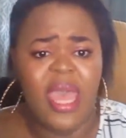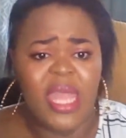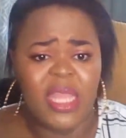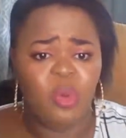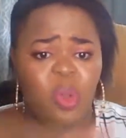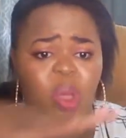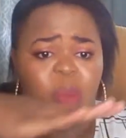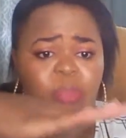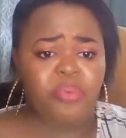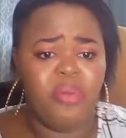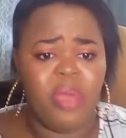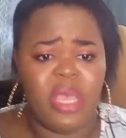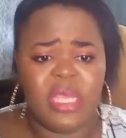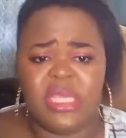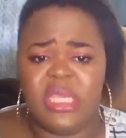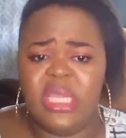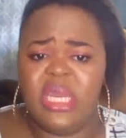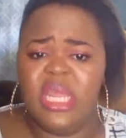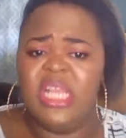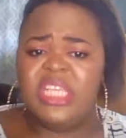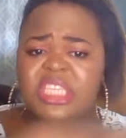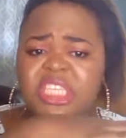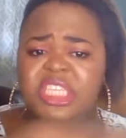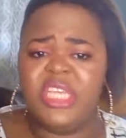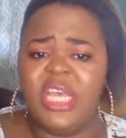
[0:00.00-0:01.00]
They were pressing
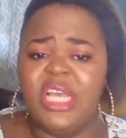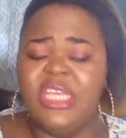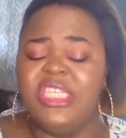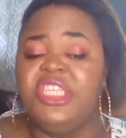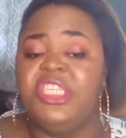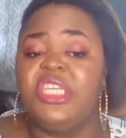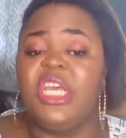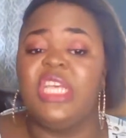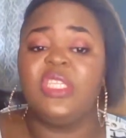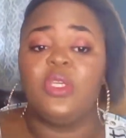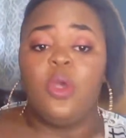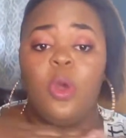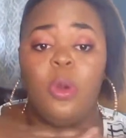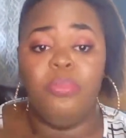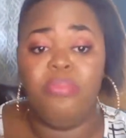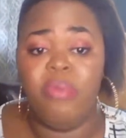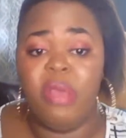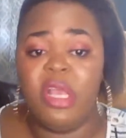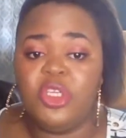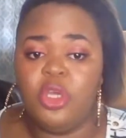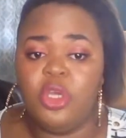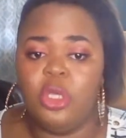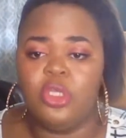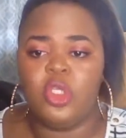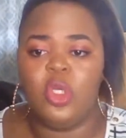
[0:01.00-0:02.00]
his chest
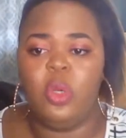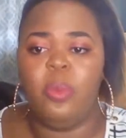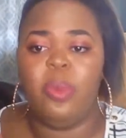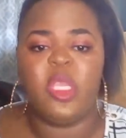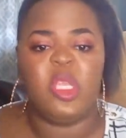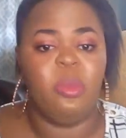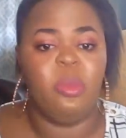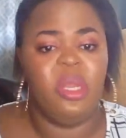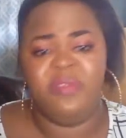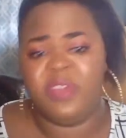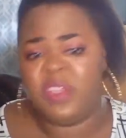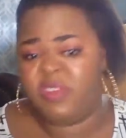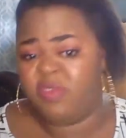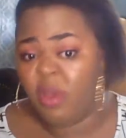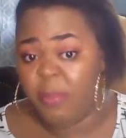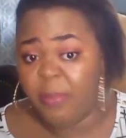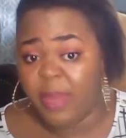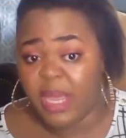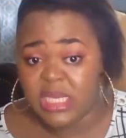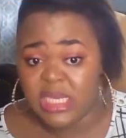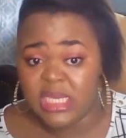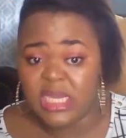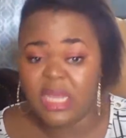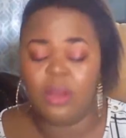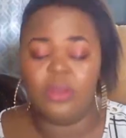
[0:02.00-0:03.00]
compressions. You know, when somebody first of all
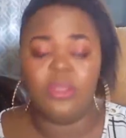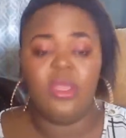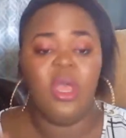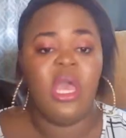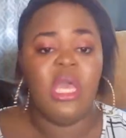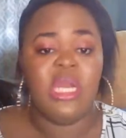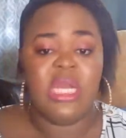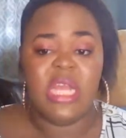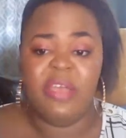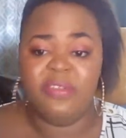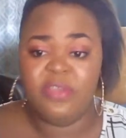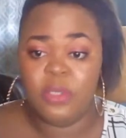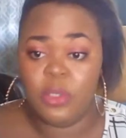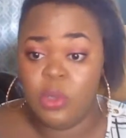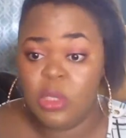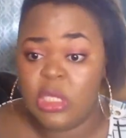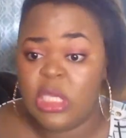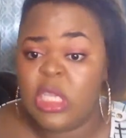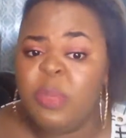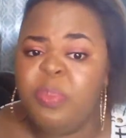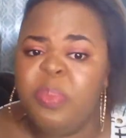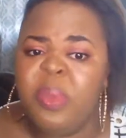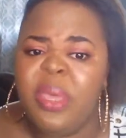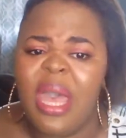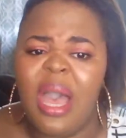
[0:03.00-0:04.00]
pass out, they have to do
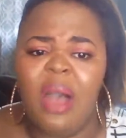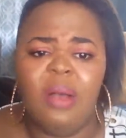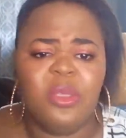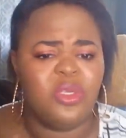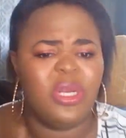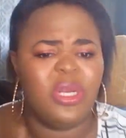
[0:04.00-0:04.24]
CPR.